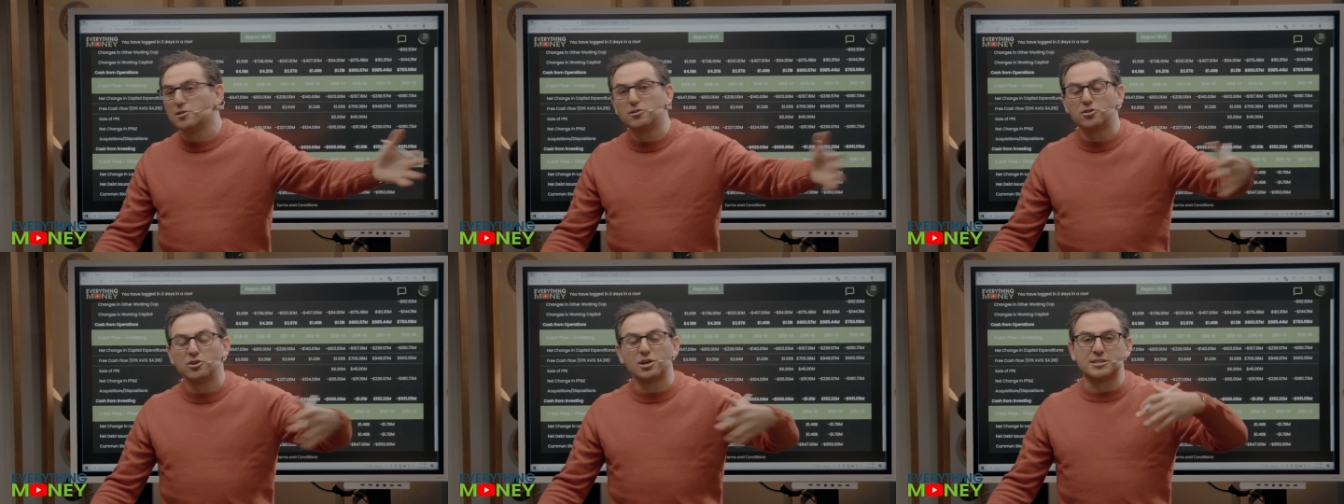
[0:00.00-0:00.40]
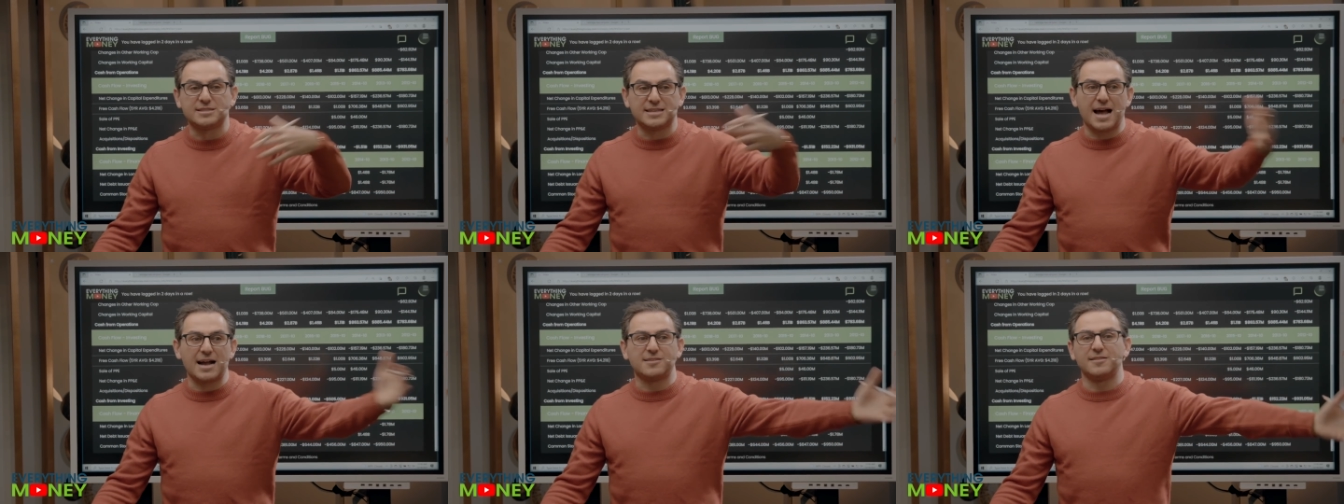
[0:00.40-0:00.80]
Look at
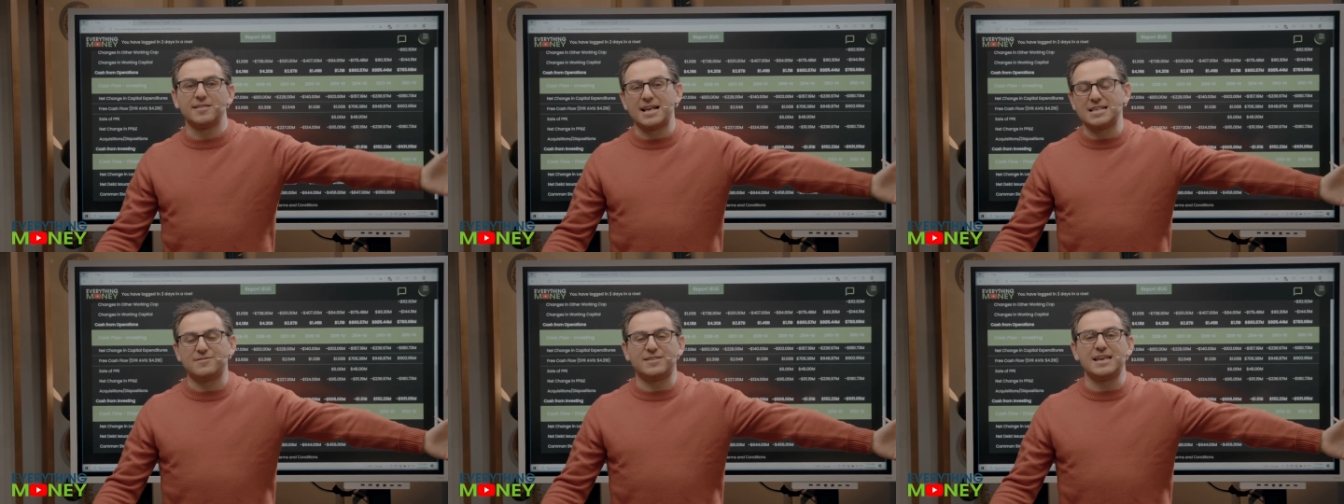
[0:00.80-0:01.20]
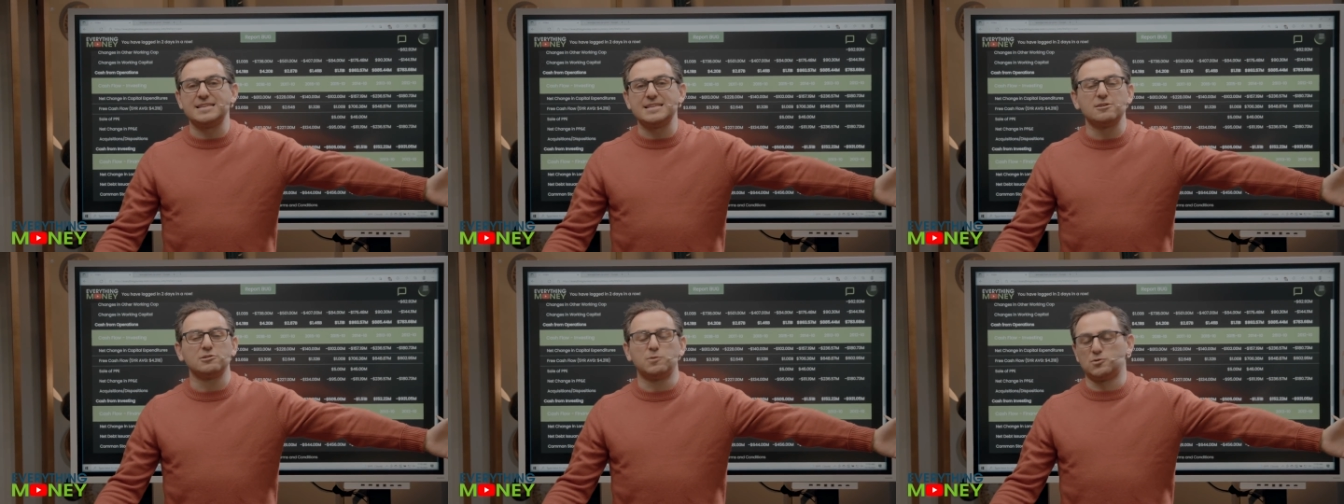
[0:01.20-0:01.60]
stocks in the last 10
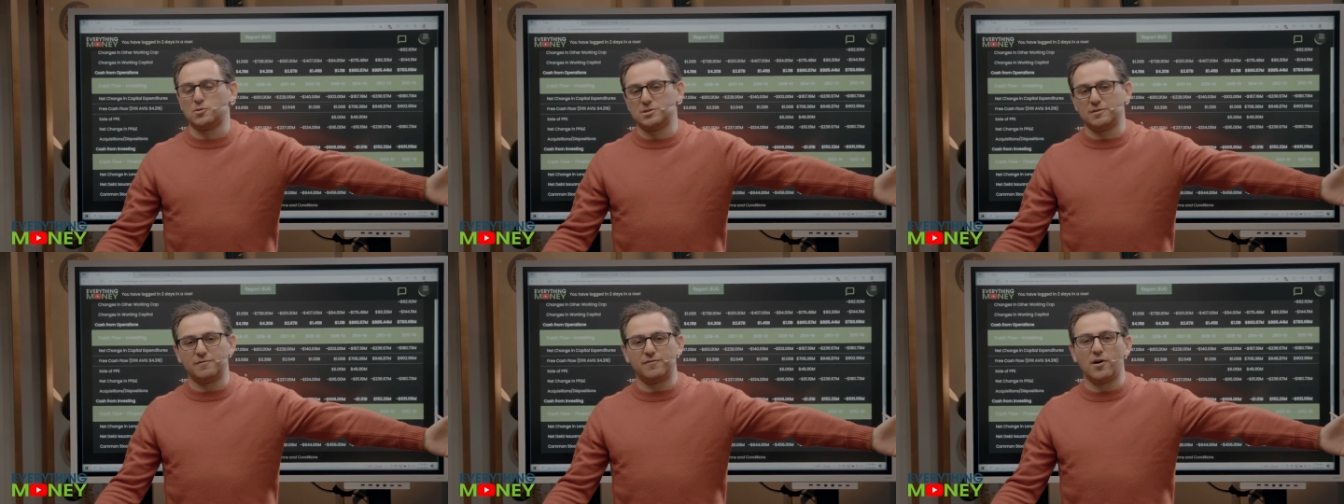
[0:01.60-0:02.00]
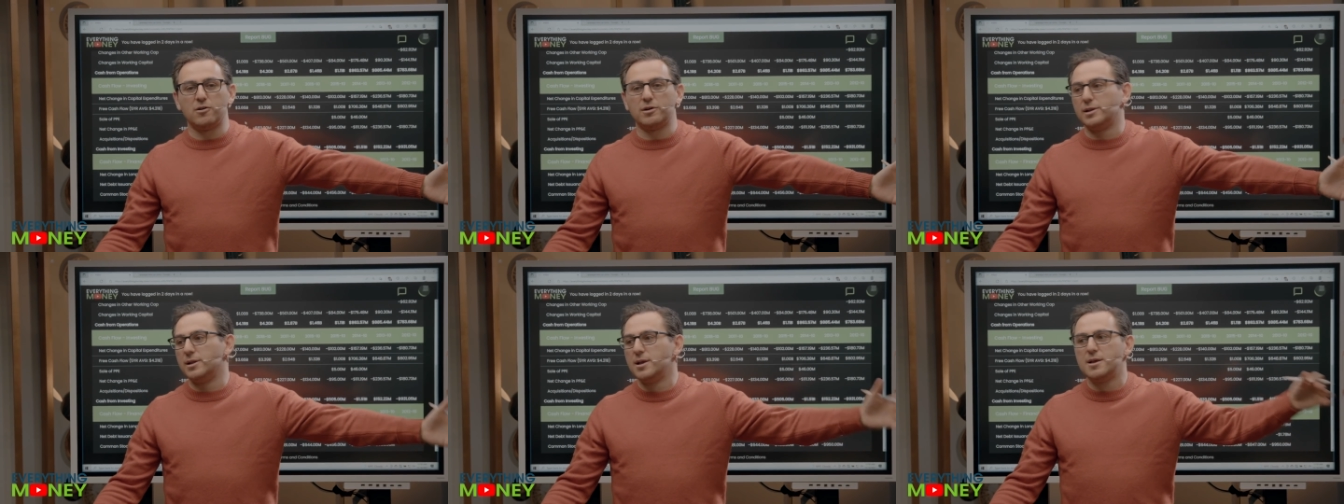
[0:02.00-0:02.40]
years, which ones have
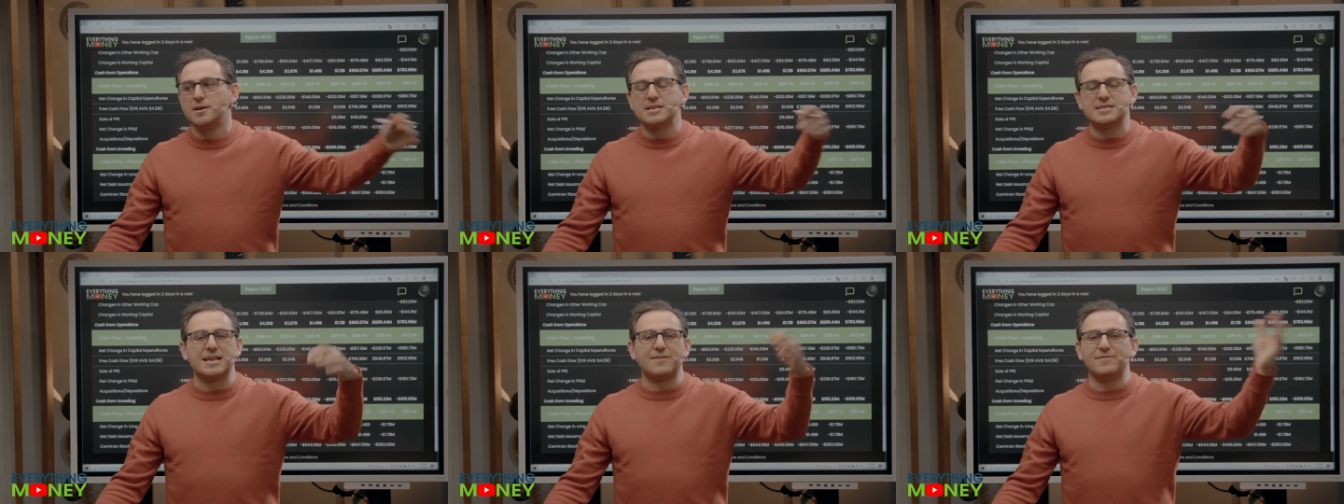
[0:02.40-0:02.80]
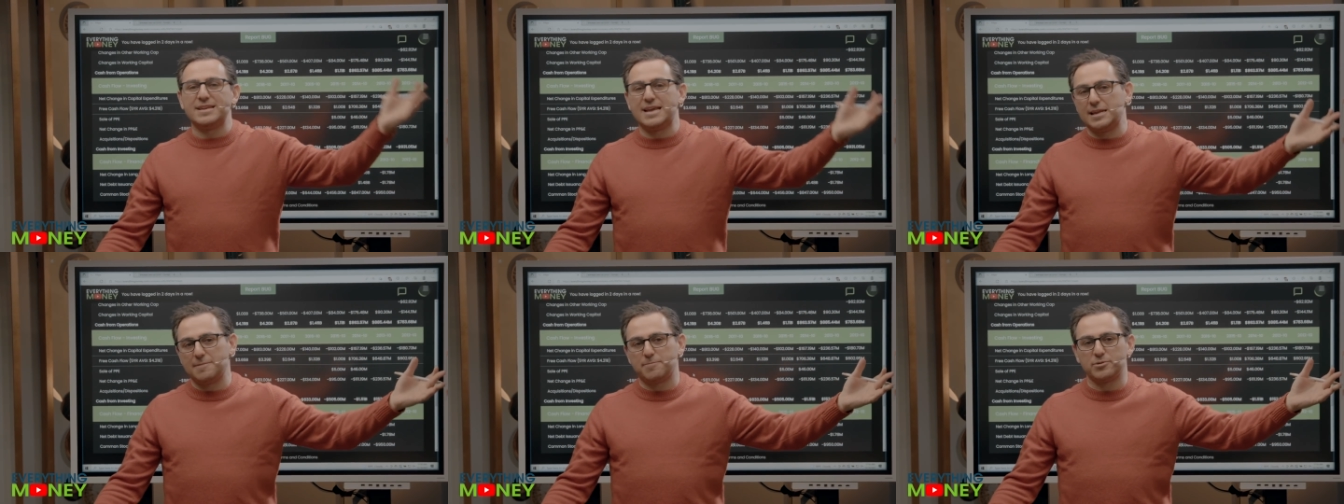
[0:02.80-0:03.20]
fallen 70,
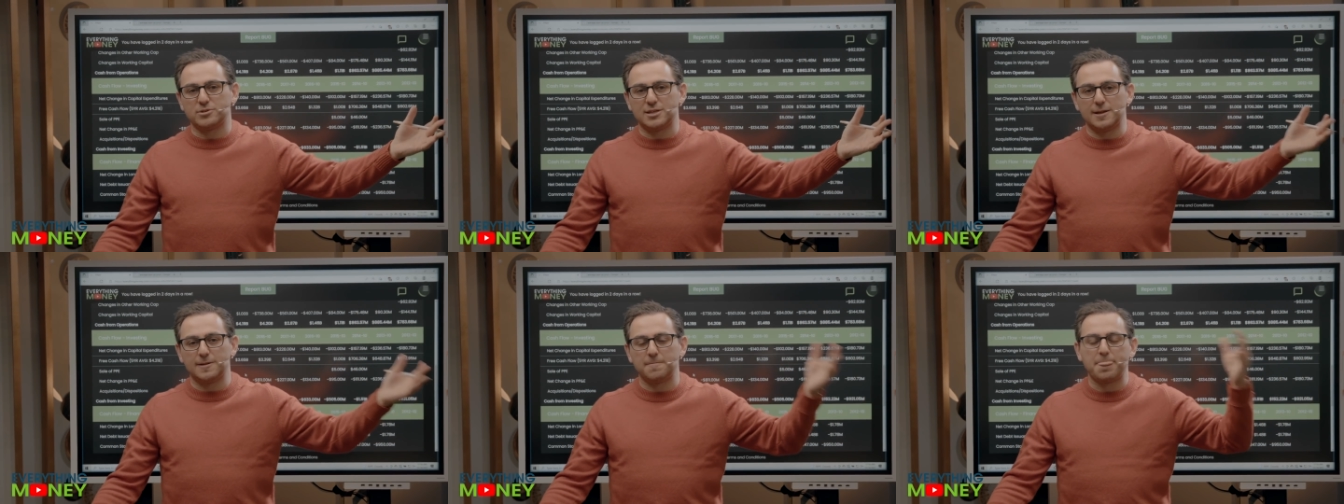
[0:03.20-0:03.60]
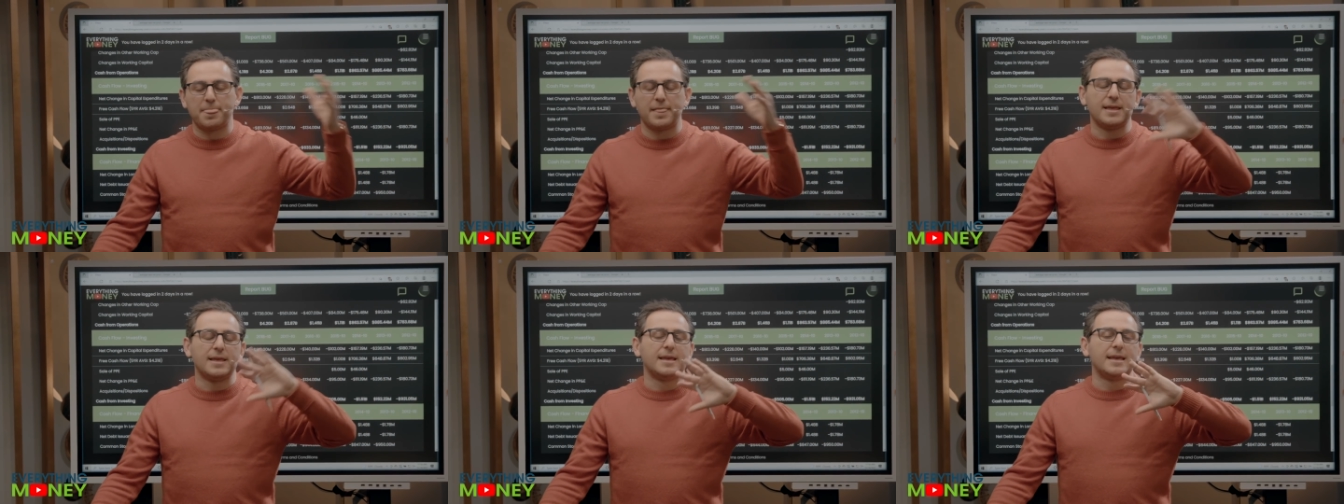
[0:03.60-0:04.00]
80%.
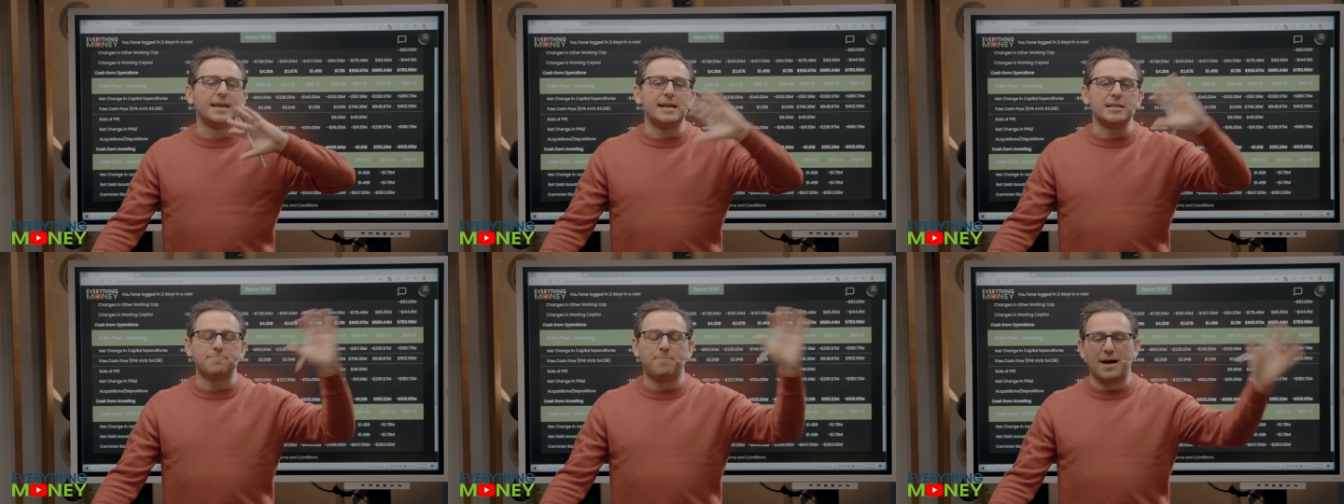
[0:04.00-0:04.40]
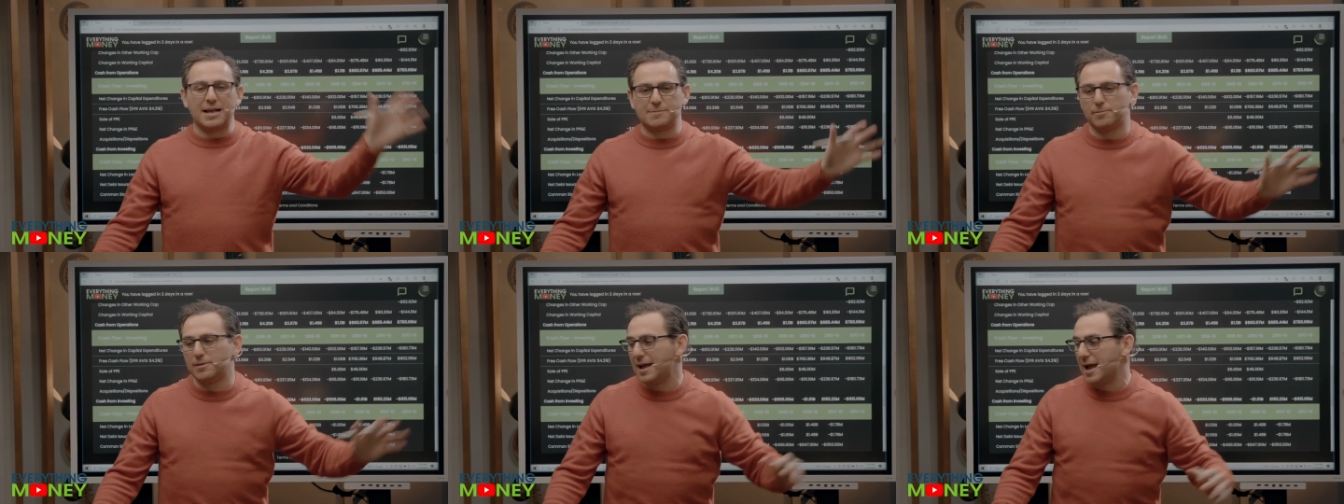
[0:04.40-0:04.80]
It's
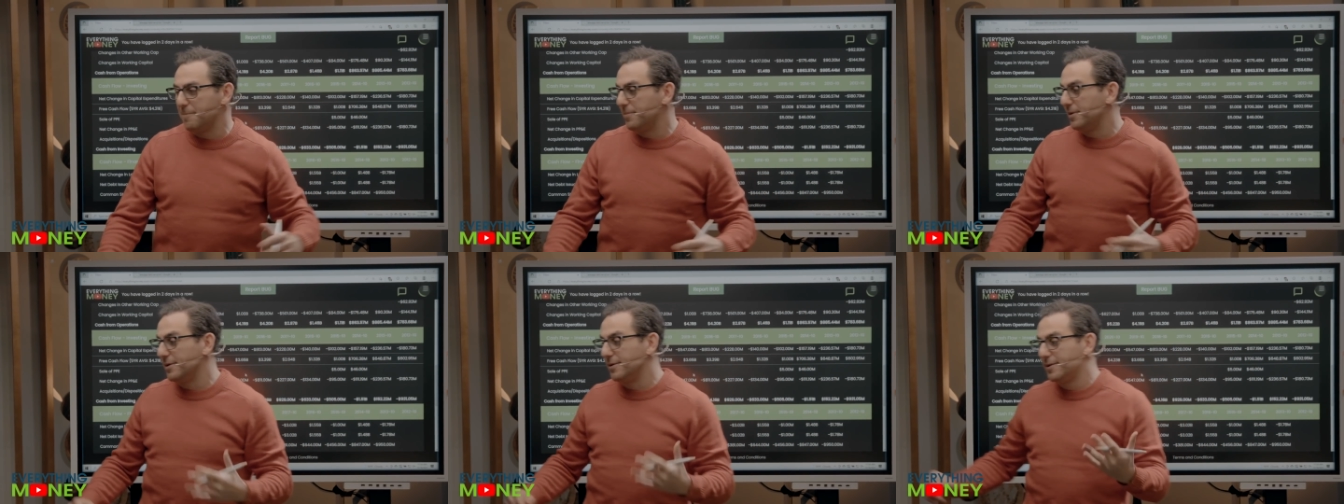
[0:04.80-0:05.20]
possible to happen.